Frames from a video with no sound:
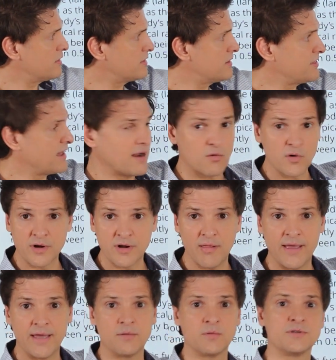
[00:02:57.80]
or the thyroid
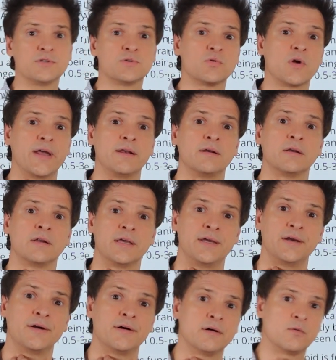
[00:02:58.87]
gland, which is right
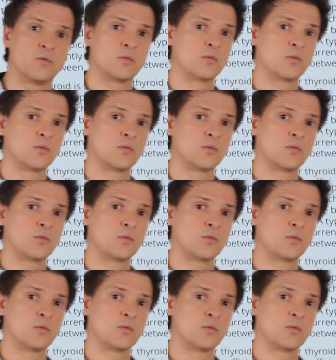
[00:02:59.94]
here,